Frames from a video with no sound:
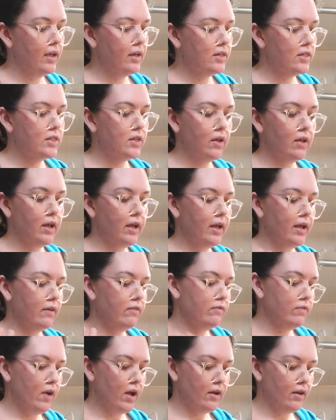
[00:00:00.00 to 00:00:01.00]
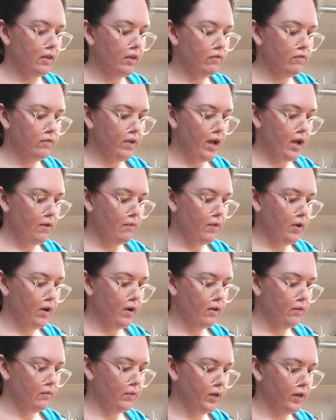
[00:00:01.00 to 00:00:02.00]
till I finally found
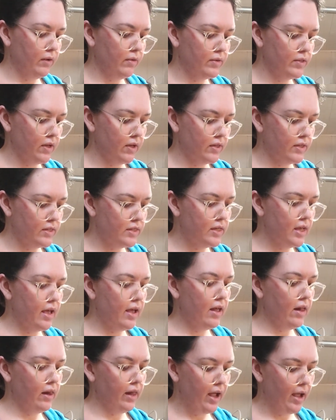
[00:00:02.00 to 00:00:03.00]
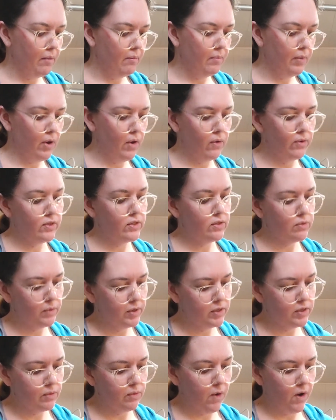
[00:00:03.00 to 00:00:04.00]
one when it was on sale, and both
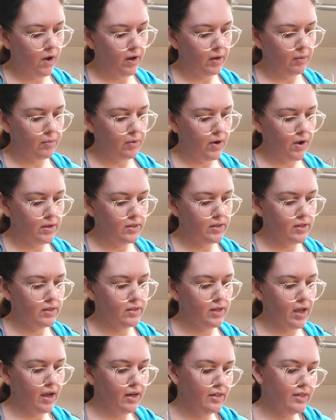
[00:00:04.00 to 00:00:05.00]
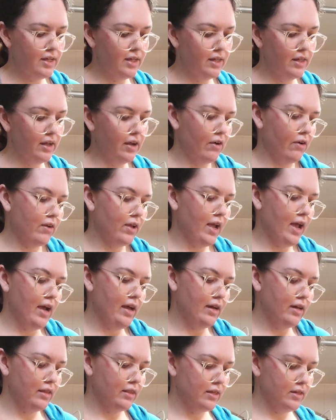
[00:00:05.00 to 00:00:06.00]
Swiss water processed, ideally
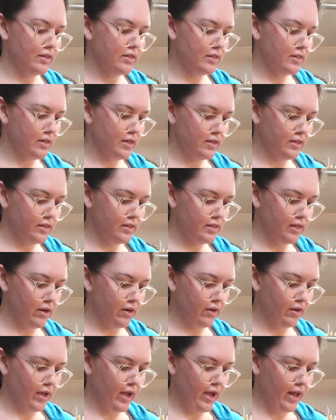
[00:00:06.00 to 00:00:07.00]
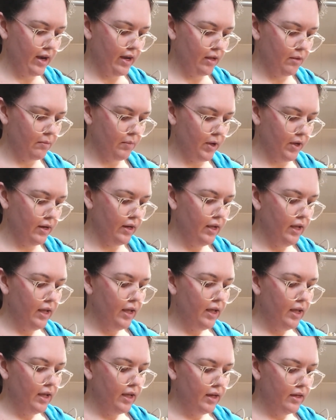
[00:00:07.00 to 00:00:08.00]
organic. That doesn't say organic, but
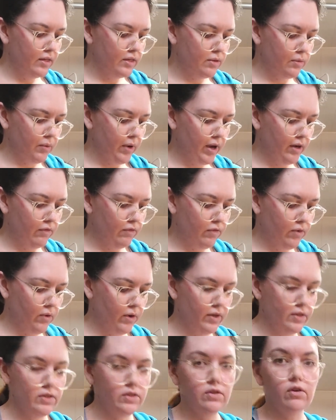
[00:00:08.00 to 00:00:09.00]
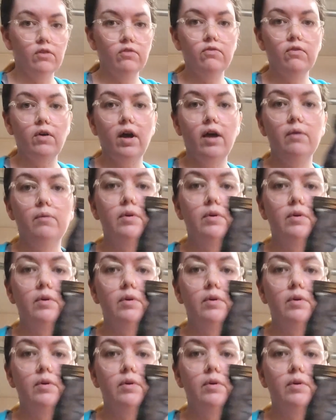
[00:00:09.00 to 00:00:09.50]
it is a Rainforest certified,